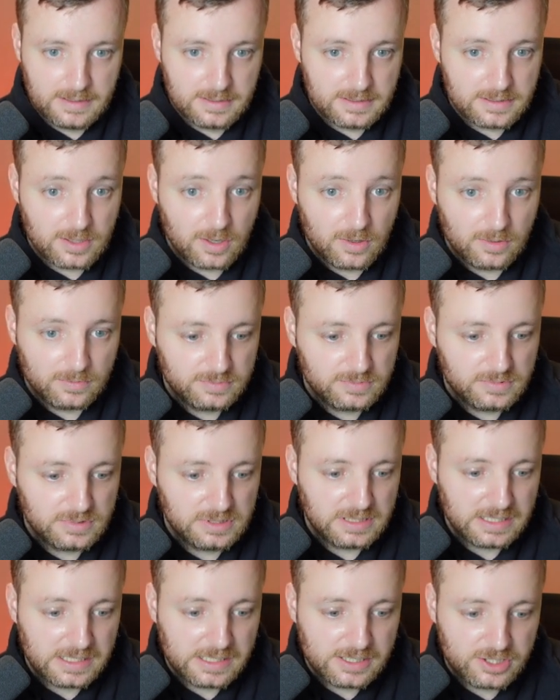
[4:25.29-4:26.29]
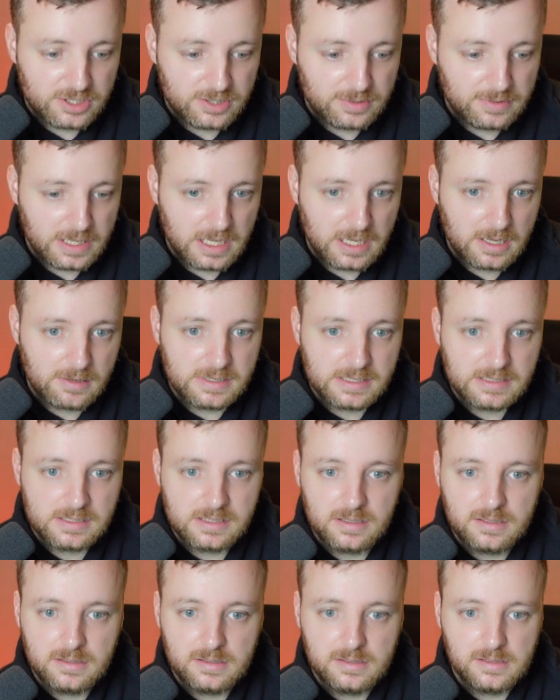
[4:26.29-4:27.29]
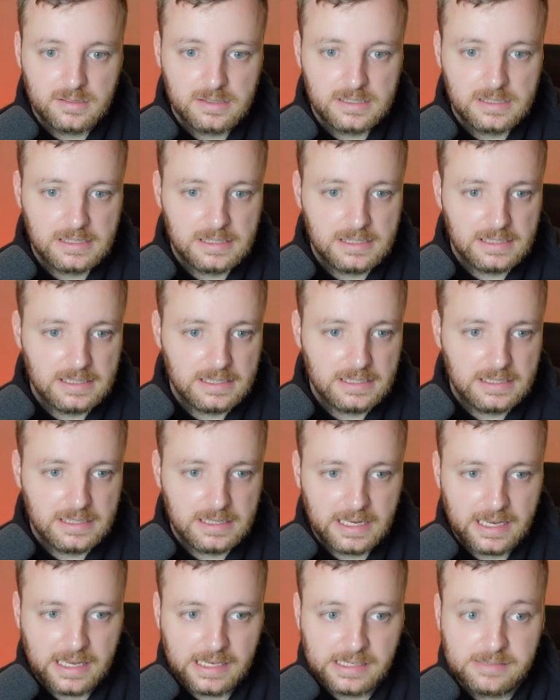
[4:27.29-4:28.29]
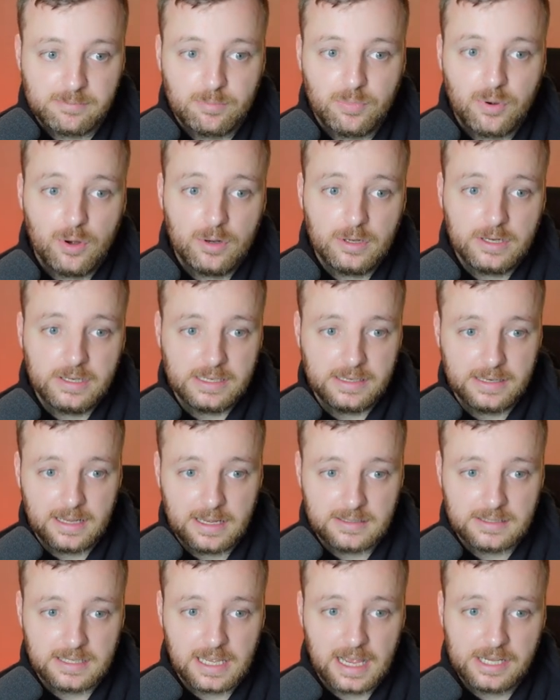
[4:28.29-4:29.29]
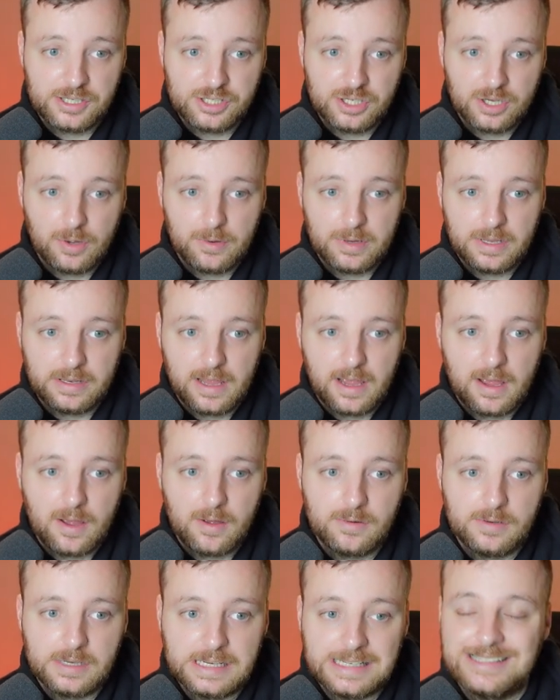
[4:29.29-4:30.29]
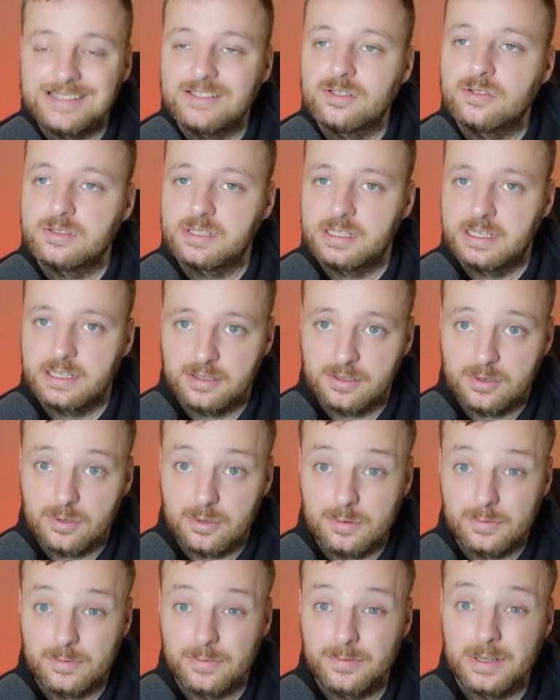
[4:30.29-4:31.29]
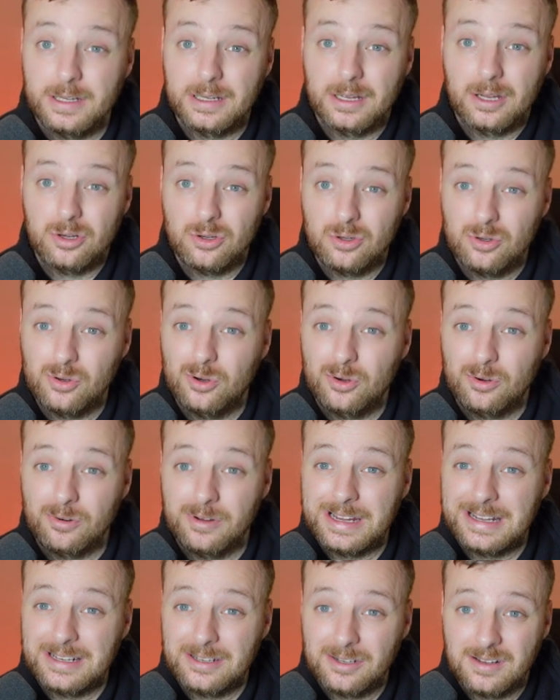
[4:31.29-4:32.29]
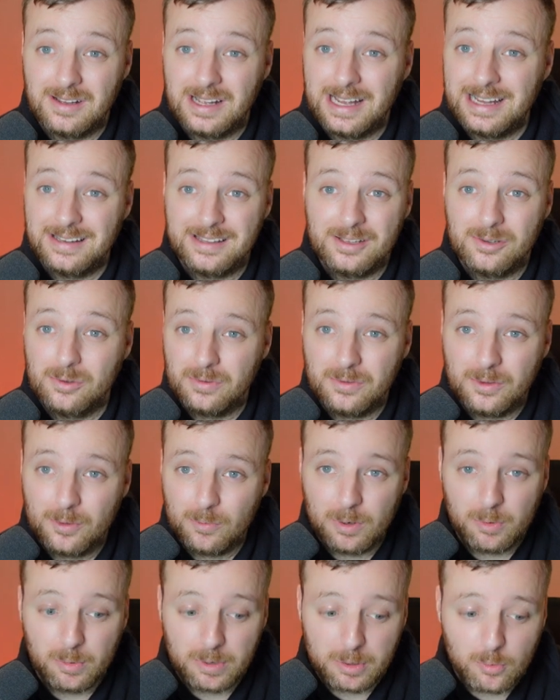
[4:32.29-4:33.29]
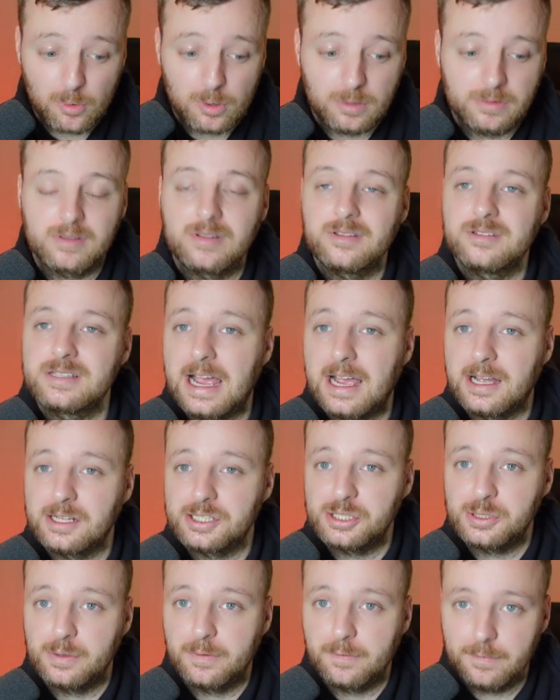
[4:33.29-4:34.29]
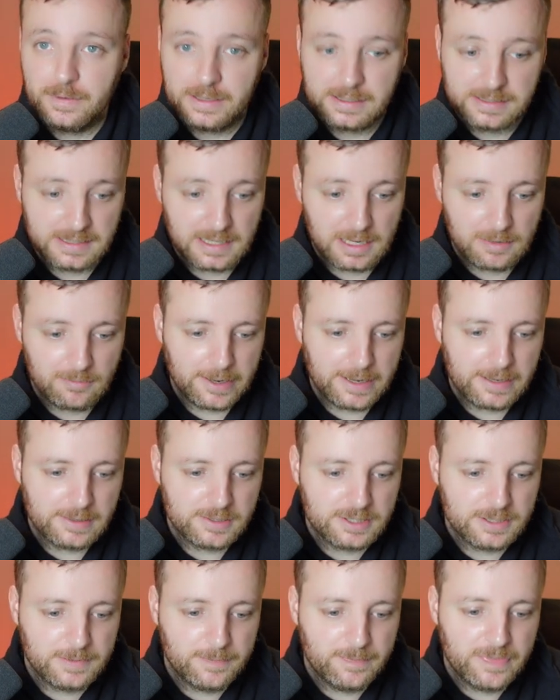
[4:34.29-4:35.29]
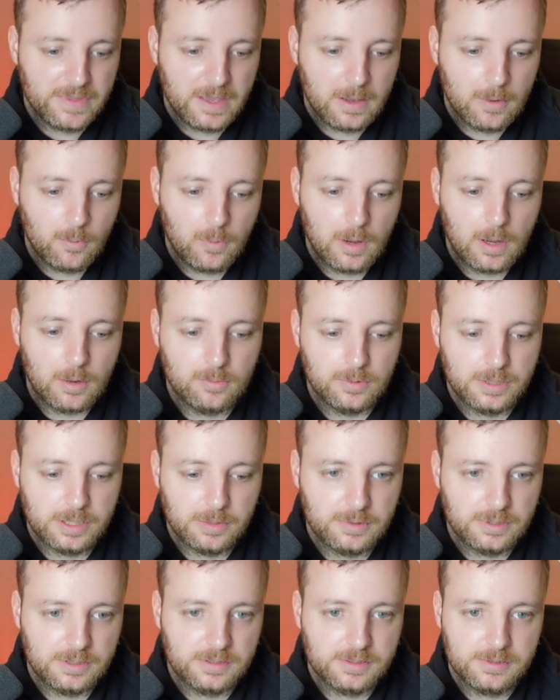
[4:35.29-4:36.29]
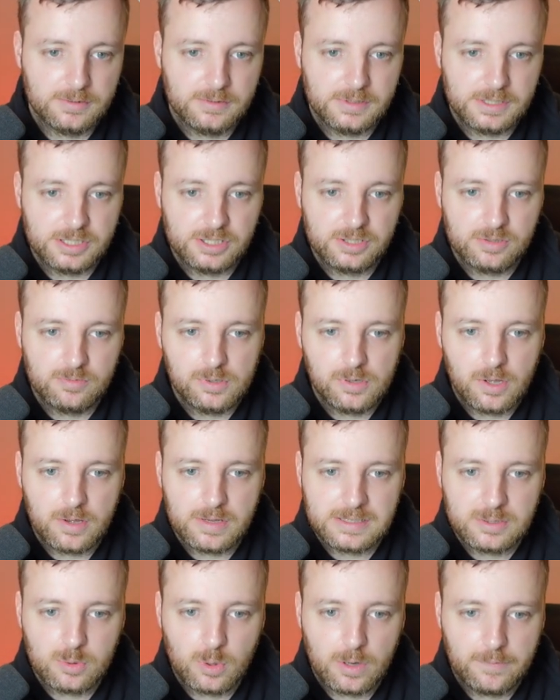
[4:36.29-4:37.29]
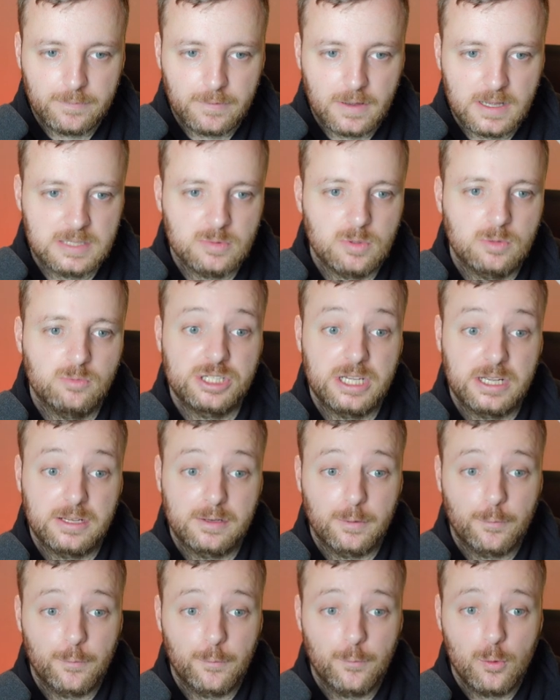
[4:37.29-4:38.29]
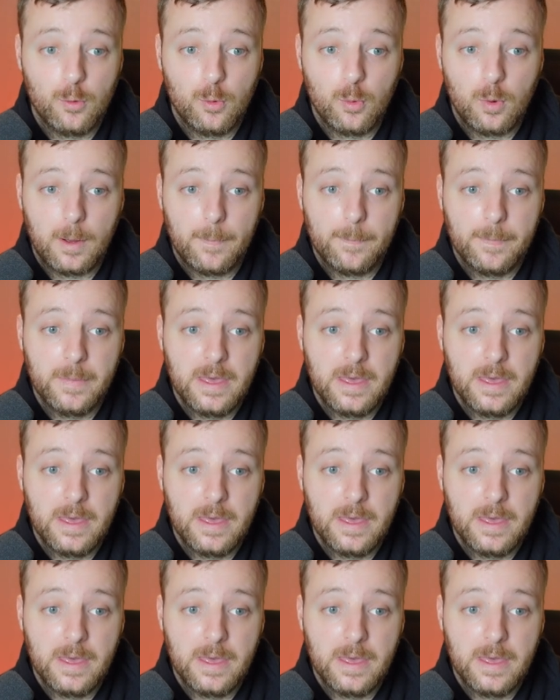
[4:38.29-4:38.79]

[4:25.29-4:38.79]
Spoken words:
So the issue here is it's pulling it down. So as you're going down, it's not taking the whole thing. Not great, not ideal, not what we want. So how do you fix that range? Well, what you want to do is we'll go into our first one, which had the full one,